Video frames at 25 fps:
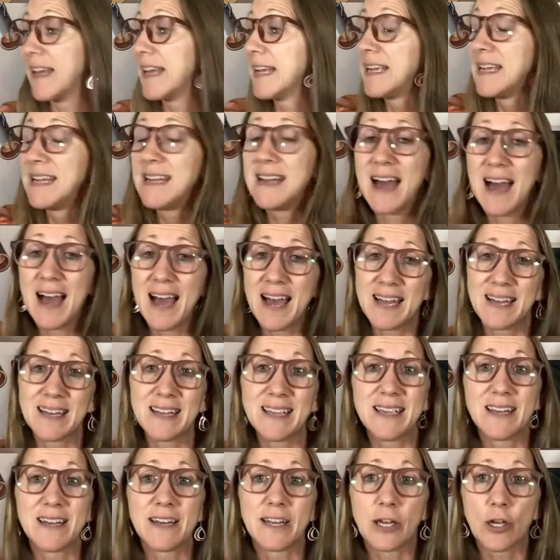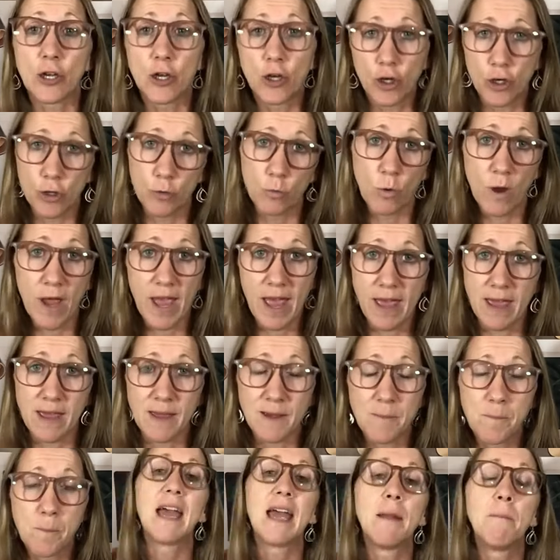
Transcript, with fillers: and not in a good way.